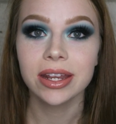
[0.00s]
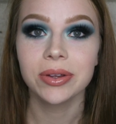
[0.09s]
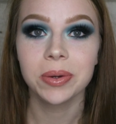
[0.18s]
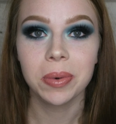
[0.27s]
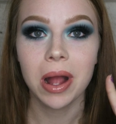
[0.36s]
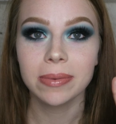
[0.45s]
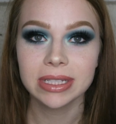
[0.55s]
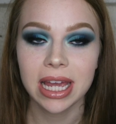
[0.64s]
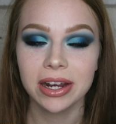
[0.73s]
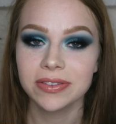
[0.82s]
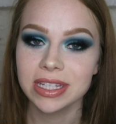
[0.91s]
I know you're probably
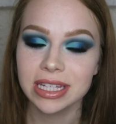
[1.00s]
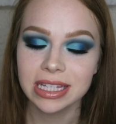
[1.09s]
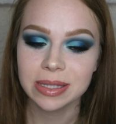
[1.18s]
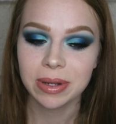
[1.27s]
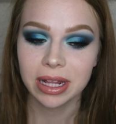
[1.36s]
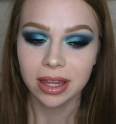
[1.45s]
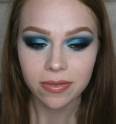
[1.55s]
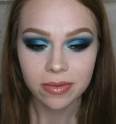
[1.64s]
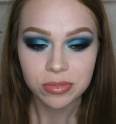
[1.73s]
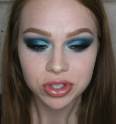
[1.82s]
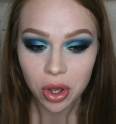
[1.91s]
tired of seeing these, but I love
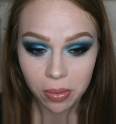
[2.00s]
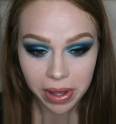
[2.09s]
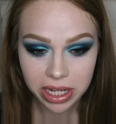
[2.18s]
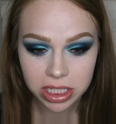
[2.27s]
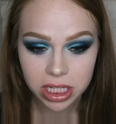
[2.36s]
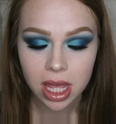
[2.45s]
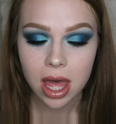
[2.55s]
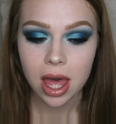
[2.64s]
them so much.